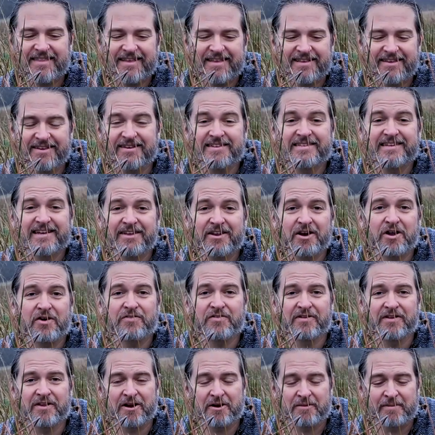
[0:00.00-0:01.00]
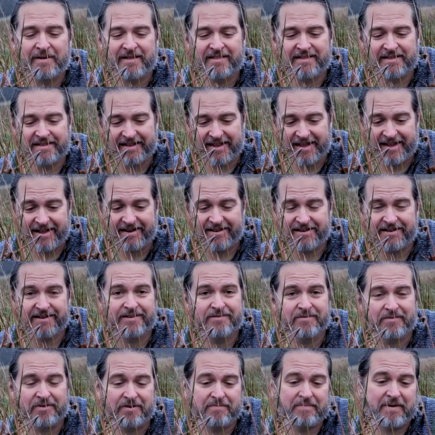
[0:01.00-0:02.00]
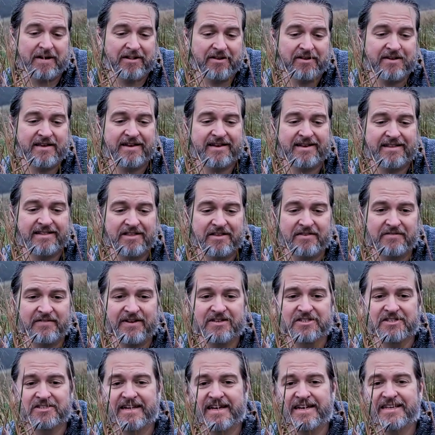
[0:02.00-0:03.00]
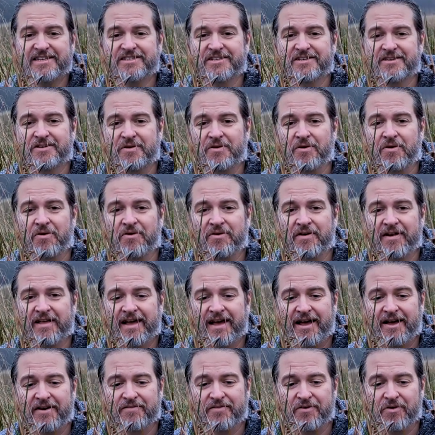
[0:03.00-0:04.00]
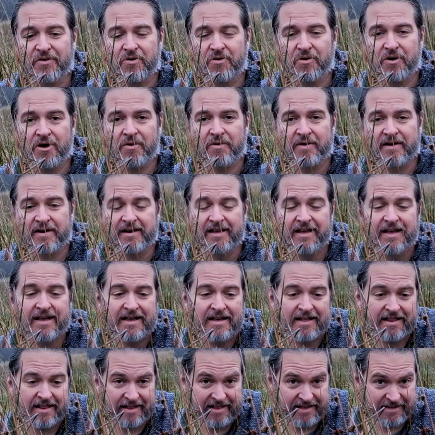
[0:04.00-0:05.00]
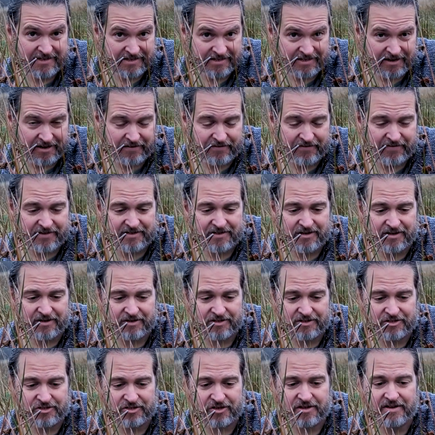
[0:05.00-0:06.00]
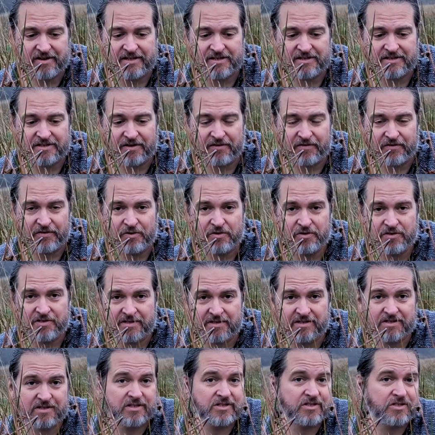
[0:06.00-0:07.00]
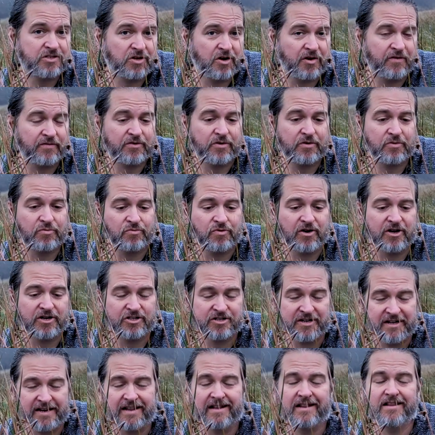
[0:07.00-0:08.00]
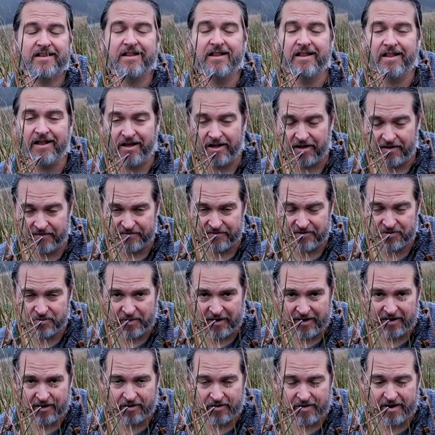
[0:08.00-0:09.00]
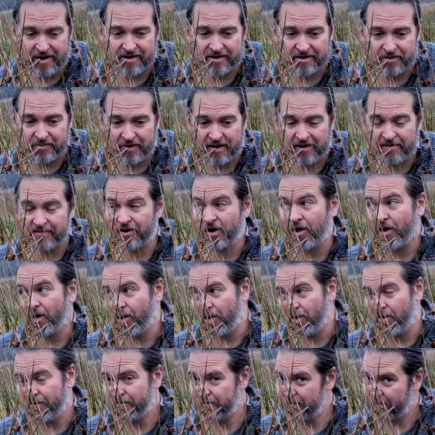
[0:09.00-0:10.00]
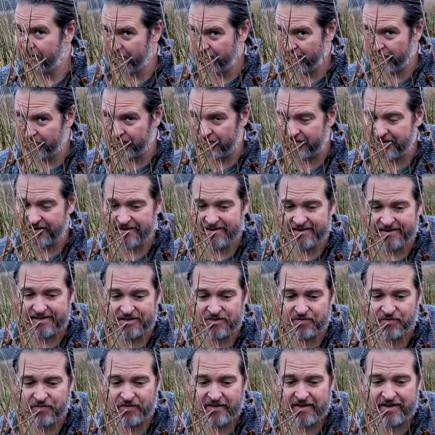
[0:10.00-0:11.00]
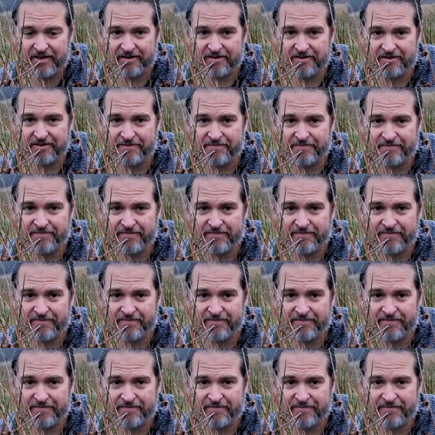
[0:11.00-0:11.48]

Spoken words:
You can tell an awful lot about the land by looking at the vegetation you already have growing. This stuff is called Juncus effusus, soft rush, and it loves wet ground. We have an awful lot of it in this field.